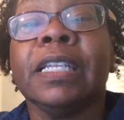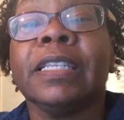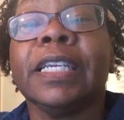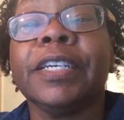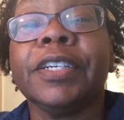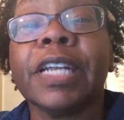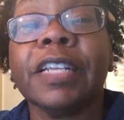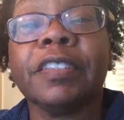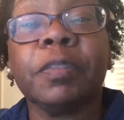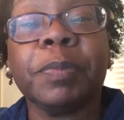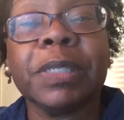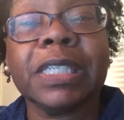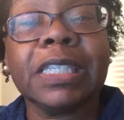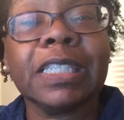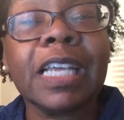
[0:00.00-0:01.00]
They are not
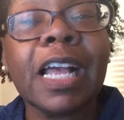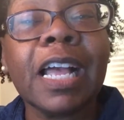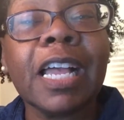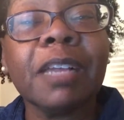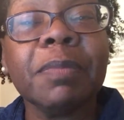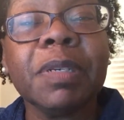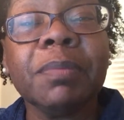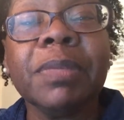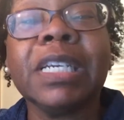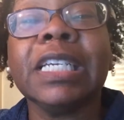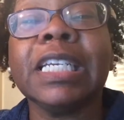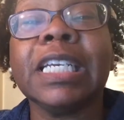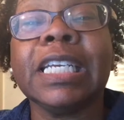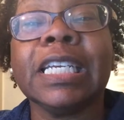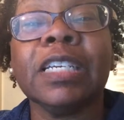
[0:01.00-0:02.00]
spending time and
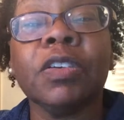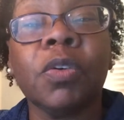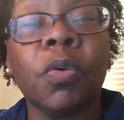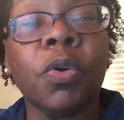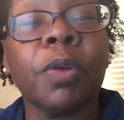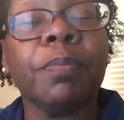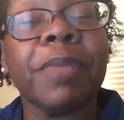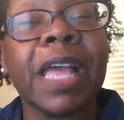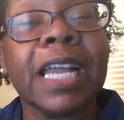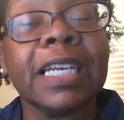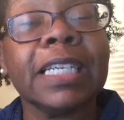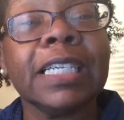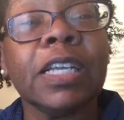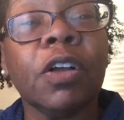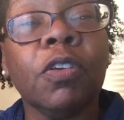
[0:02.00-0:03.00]
money in court
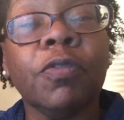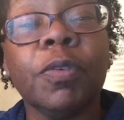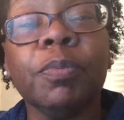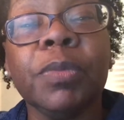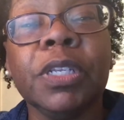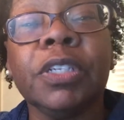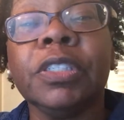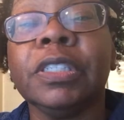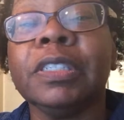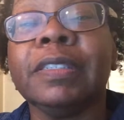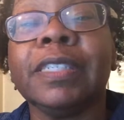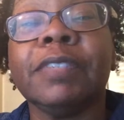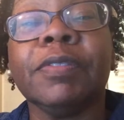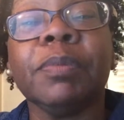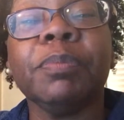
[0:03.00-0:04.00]
battling over
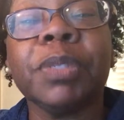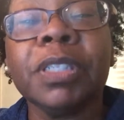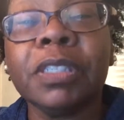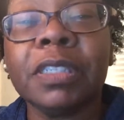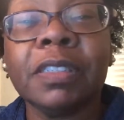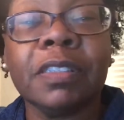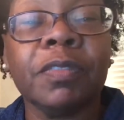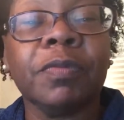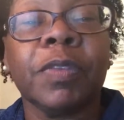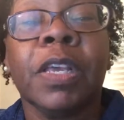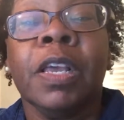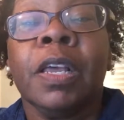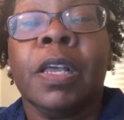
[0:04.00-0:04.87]
millions, even billions of